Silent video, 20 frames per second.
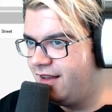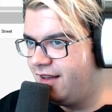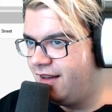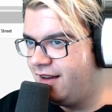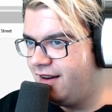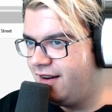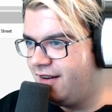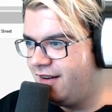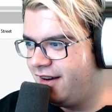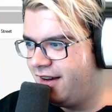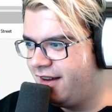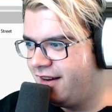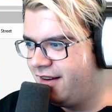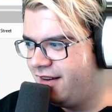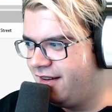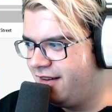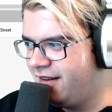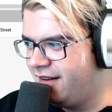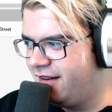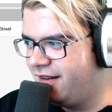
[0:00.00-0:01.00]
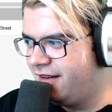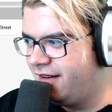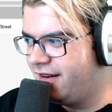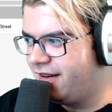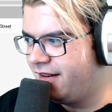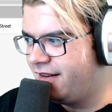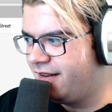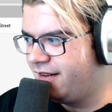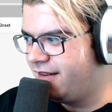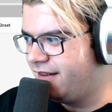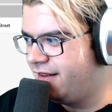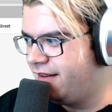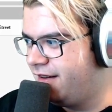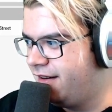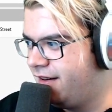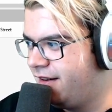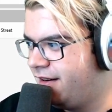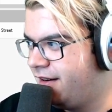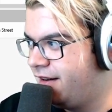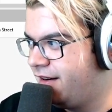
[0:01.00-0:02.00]
All right.
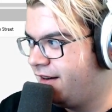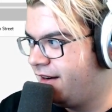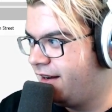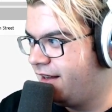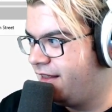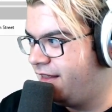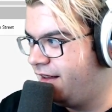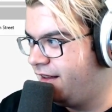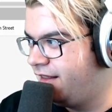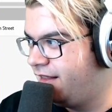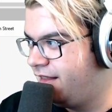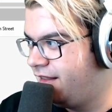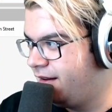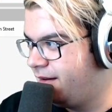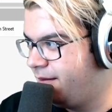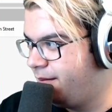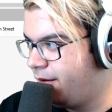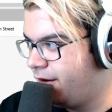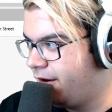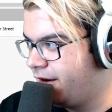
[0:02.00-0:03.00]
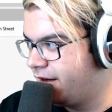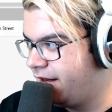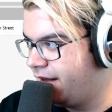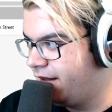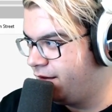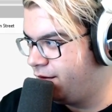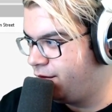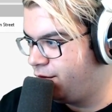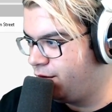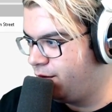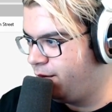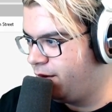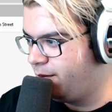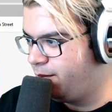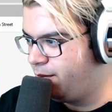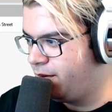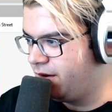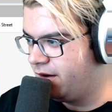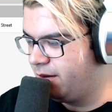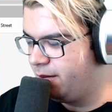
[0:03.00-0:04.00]
I think the marked hands should be
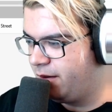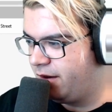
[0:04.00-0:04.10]
appearing,